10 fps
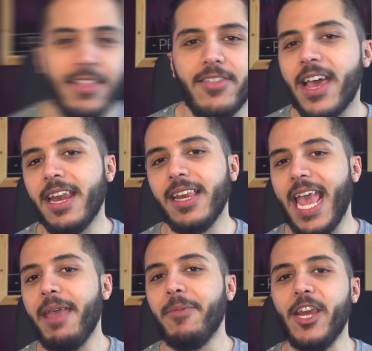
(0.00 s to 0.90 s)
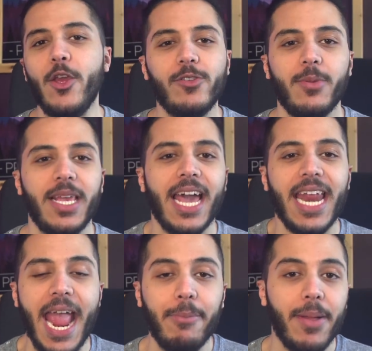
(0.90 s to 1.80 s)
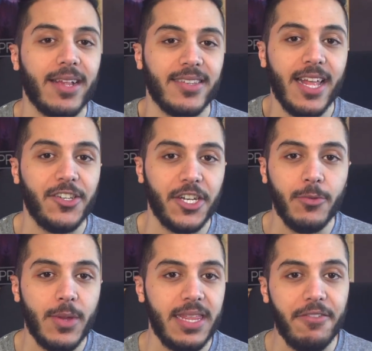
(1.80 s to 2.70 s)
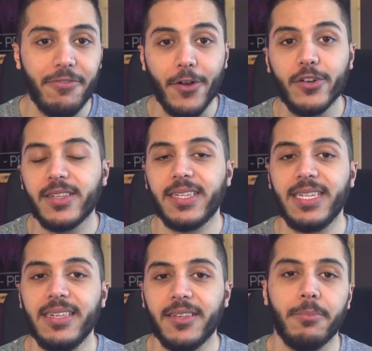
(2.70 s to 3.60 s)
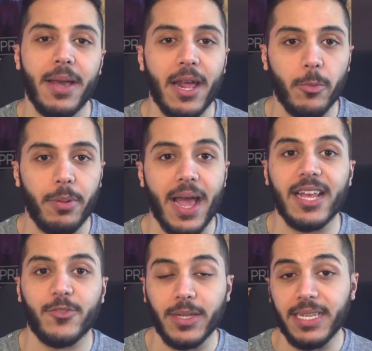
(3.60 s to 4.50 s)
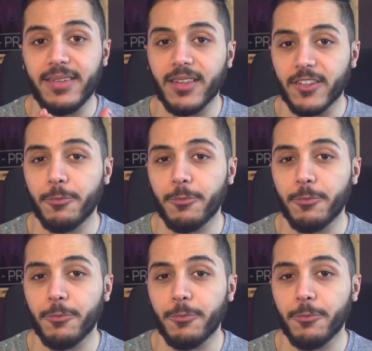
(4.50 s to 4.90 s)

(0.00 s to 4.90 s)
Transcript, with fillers: Then in gaming news, we got Apex Legend with the first season battle pass releasing